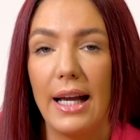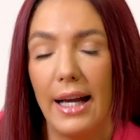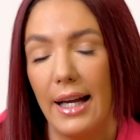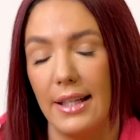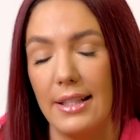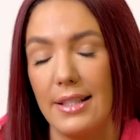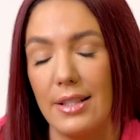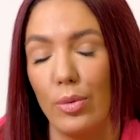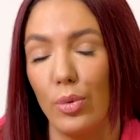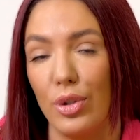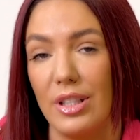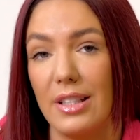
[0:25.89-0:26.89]
and
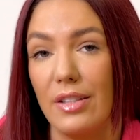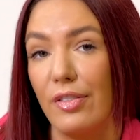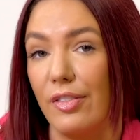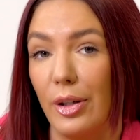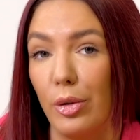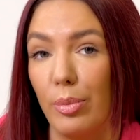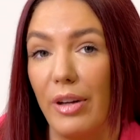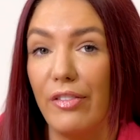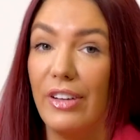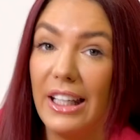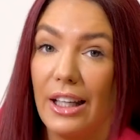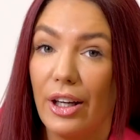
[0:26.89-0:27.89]
wanted to film a
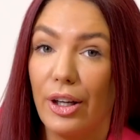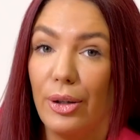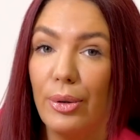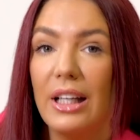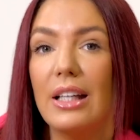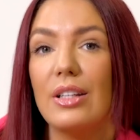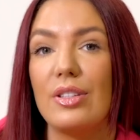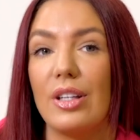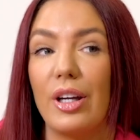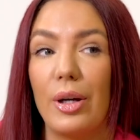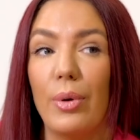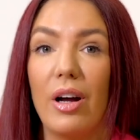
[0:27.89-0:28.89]
video,
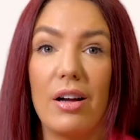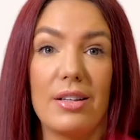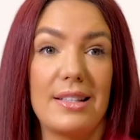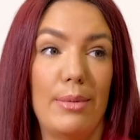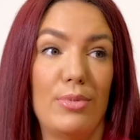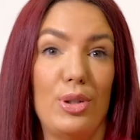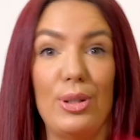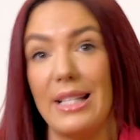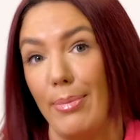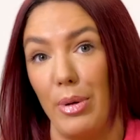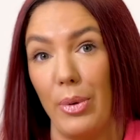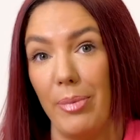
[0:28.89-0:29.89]
so ask them to
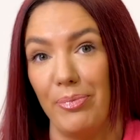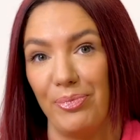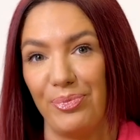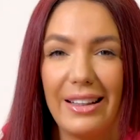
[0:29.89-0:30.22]
send me one.